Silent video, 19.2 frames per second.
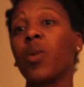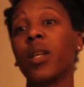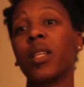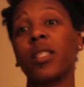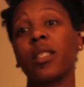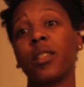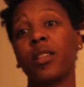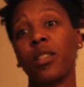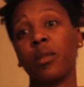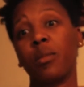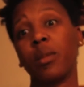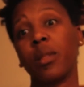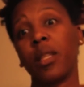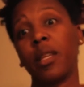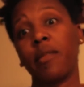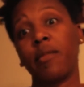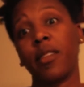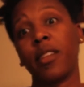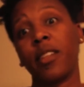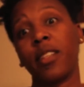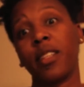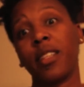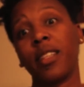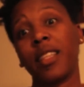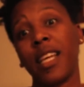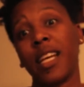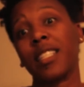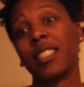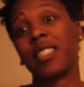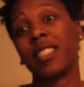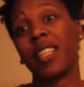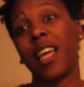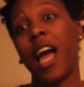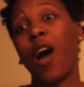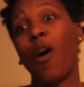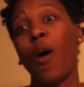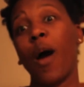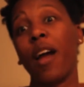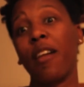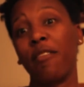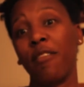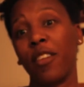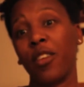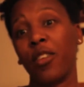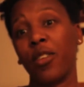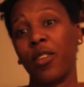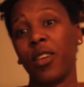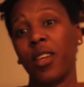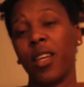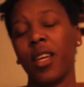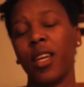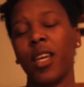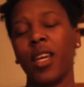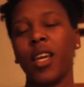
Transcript: what is there to believe in? That's how I feel.